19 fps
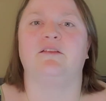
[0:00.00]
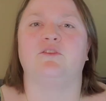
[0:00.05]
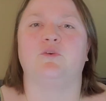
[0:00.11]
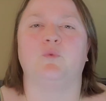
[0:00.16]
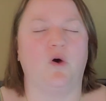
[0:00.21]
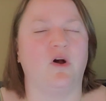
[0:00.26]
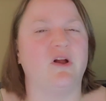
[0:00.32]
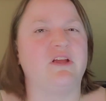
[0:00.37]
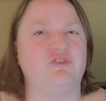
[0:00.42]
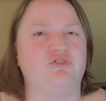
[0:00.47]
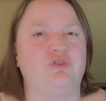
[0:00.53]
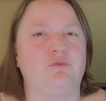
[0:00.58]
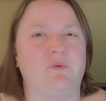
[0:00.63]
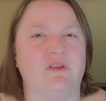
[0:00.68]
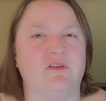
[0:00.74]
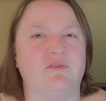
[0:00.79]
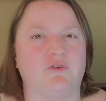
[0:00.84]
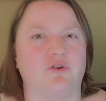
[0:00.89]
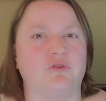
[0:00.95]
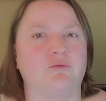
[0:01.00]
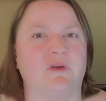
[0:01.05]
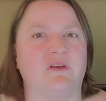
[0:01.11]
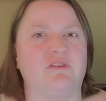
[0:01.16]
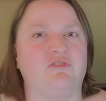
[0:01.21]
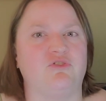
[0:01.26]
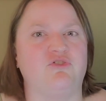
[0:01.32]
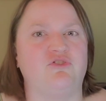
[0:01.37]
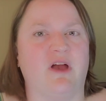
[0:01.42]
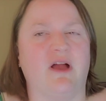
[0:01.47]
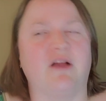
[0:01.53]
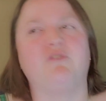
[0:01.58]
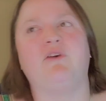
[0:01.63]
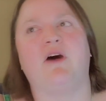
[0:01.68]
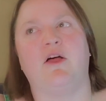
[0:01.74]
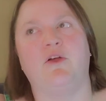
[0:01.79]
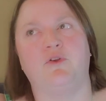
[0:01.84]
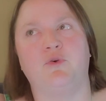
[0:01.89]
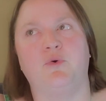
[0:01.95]
the walk-in should be the first place you check,
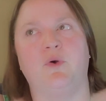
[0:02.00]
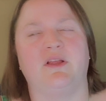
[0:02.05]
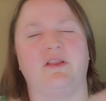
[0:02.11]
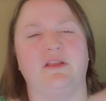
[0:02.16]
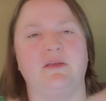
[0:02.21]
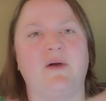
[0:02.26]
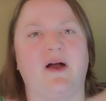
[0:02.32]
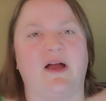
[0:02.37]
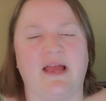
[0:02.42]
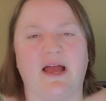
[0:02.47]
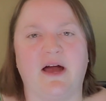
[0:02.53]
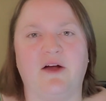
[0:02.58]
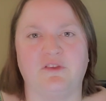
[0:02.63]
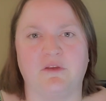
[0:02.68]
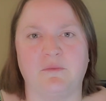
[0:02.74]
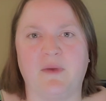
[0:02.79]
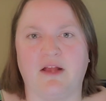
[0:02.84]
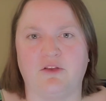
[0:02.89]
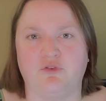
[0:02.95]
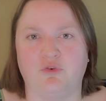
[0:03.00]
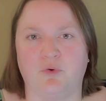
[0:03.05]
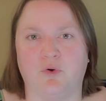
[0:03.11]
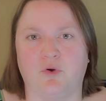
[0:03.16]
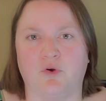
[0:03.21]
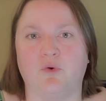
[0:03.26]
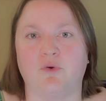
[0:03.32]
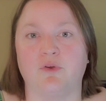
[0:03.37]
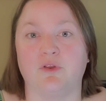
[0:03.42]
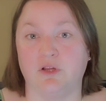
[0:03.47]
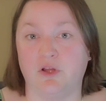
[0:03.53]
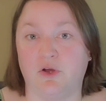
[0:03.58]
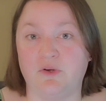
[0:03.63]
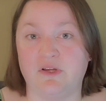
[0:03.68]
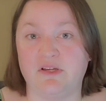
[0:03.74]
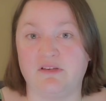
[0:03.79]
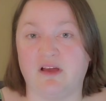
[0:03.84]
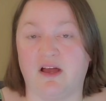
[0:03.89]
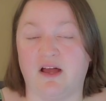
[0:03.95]
followed quickly by out the back door or the
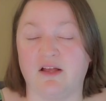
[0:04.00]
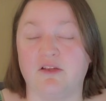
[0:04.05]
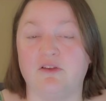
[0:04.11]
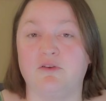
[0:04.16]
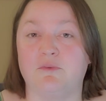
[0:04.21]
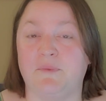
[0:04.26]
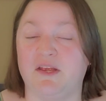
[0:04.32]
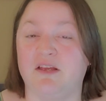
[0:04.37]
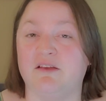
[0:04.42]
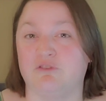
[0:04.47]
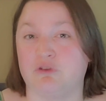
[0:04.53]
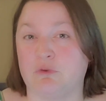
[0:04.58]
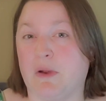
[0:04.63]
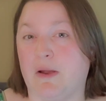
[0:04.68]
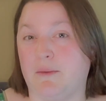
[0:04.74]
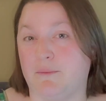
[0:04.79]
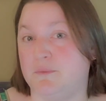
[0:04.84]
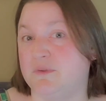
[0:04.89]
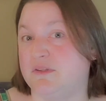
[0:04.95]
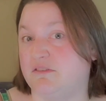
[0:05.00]
loading dock because they're probably